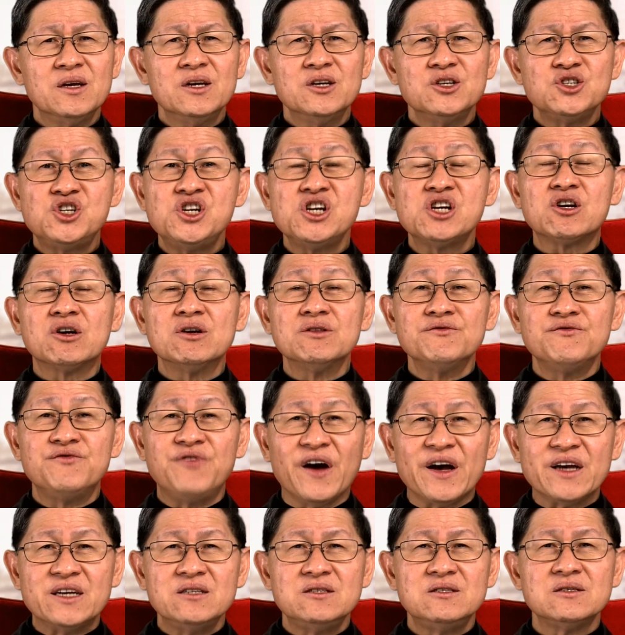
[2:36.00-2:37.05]
She
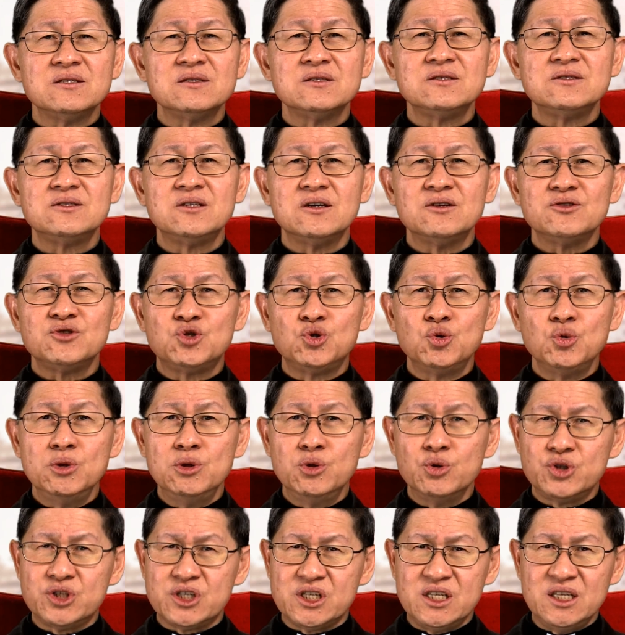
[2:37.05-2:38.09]
confided to
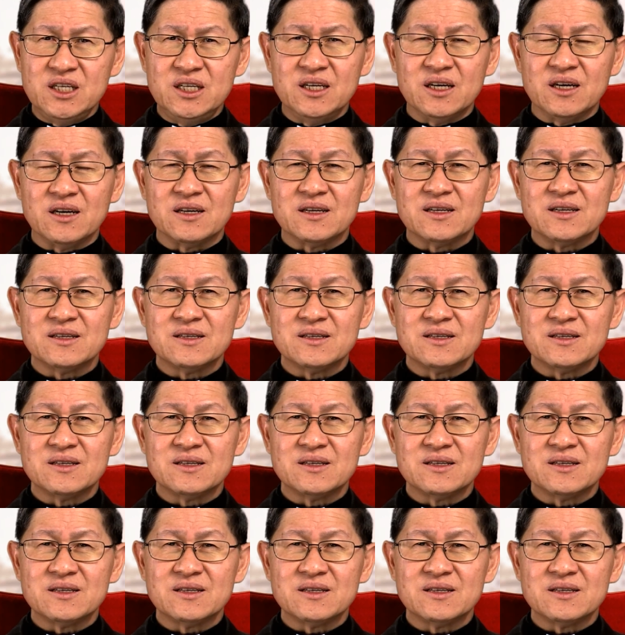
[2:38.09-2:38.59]
Lucia,